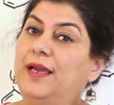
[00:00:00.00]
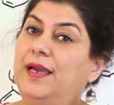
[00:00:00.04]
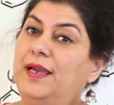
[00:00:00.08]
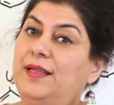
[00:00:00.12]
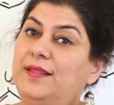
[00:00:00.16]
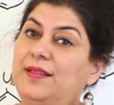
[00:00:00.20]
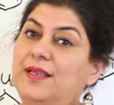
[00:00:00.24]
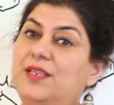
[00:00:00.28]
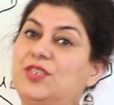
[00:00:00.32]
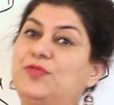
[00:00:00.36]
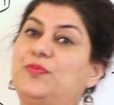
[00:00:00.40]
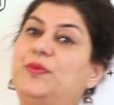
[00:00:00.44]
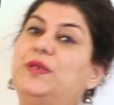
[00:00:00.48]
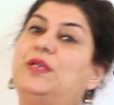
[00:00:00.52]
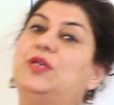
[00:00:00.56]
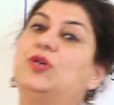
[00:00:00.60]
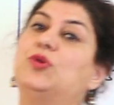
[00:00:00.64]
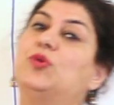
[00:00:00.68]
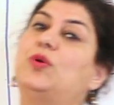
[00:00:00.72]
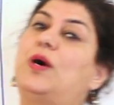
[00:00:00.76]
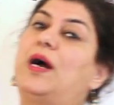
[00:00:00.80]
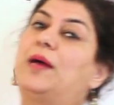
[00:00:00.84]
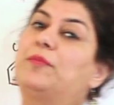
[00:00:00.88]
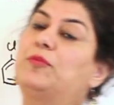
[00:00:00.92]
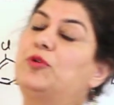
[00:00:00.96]
In this
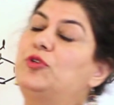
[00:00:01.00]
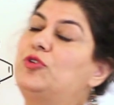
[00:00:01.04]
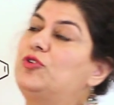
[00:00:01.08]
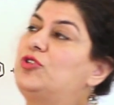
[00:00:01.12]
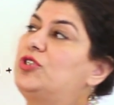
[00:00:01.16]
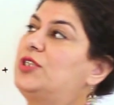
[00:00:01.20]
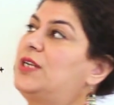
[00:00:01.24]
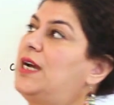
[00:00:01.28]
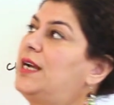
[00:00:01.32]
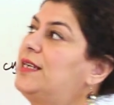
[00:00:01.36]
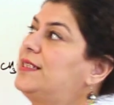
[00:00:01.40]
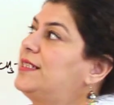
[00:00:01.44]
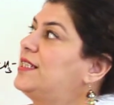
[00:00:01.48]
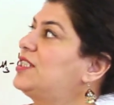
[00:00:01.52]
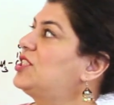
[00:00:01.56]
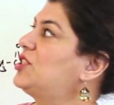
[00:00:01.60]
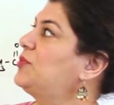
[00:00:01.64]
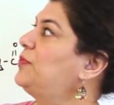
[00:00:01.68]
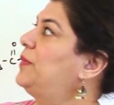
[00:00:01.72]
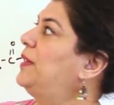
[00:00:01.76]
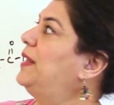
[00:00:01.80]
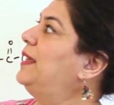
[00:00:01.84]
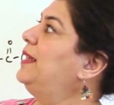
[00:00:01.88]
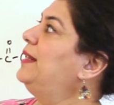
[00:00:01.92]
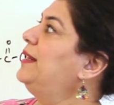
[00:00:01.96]
video, I'm going to start
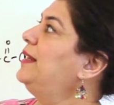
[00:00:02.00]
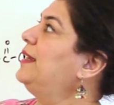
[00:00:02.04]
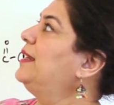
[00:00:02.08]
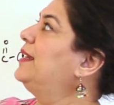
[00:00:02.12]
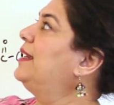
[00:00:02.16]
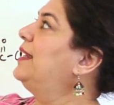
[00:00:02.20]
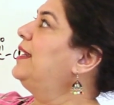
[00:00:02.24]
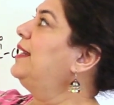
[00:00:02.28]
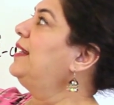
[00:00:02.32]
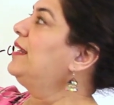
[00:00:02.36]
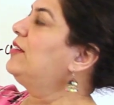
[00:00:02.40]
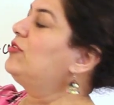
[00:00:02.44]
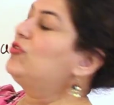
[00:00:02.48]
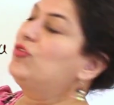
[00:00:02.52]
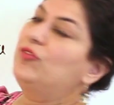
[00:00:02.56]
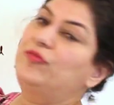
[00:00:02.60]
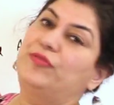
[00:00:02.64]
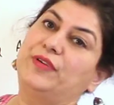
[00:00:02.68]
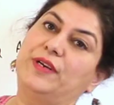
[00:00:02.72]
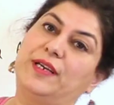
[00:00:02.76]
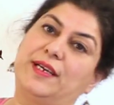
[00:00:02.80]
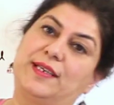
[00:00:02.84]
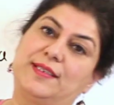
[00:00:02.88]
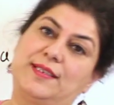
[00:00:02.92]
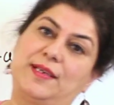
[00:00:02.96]
explaining
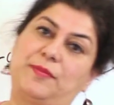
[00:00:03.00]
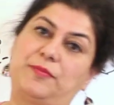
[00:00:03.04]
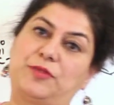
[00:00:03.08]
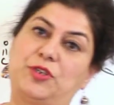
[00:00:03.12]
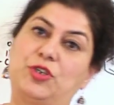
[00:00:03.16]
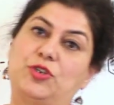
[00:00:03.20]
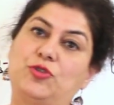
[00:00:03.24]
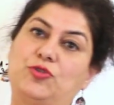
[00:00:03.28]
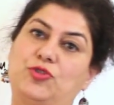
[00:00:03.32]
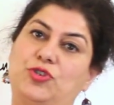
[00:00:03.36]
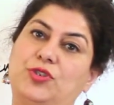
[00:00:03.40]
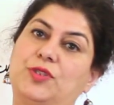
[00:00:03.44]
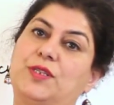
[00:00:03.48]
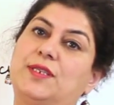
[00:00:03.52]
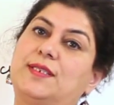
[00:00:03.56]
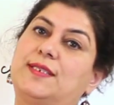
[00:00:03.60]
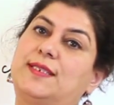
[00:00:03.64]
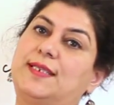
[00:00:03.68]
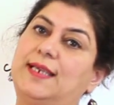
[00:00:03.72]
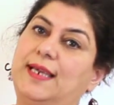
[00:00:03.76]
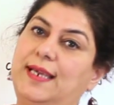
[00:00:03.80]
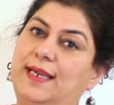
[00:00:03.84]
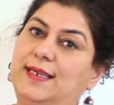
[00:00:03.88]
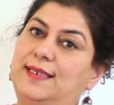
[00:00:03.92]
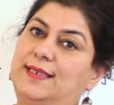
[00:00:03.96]
electrophilic substitution, the
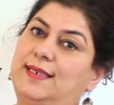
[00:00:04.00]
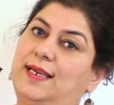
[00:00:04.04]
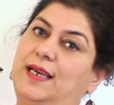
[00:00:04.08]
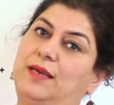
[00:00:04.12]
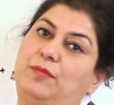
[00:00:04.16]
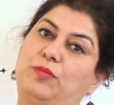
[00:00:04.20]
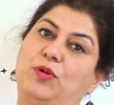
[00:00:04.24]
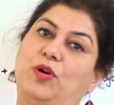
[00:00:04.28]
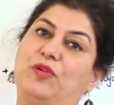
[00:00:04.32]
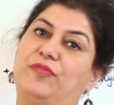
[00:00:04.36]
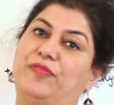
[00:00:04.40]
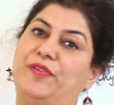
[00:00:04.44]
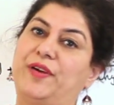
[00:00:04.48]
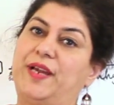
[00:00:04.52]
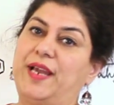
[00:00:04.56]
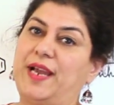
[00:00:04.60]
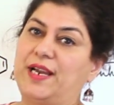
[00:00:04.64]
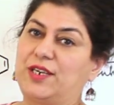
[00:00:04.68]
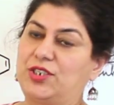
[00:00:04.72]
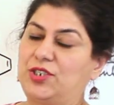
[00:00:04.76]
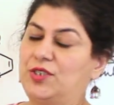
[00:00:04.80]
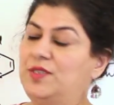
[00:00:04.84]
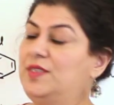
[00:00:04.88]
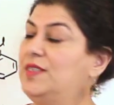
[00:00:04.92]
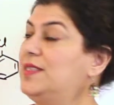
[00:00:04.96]
second type of
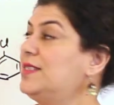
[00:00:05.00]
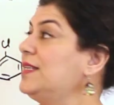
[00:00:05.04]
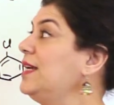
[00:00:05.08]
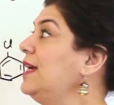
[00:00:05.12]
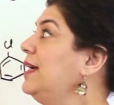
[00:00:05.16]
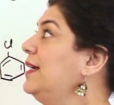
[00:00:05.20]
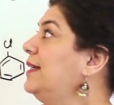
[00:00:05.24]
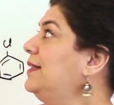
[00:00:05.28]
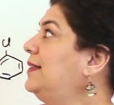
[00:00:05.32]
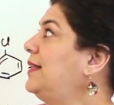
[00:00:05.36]
reactions,